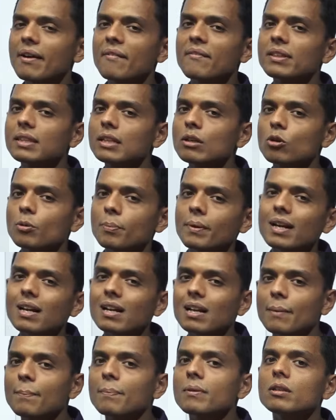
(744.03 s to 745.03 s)
everything could be
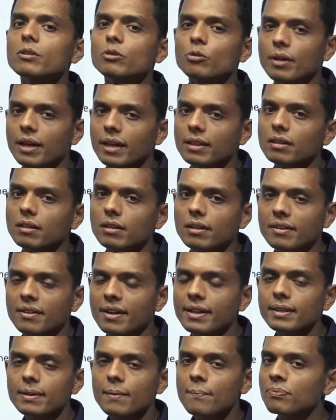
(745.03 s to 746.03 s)
clubbed together,
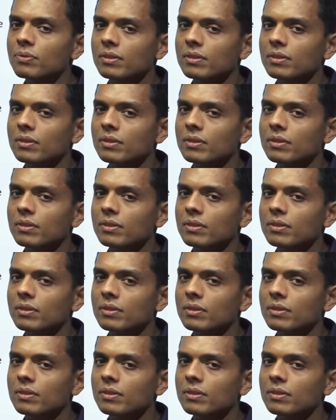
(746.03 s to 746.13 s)
right?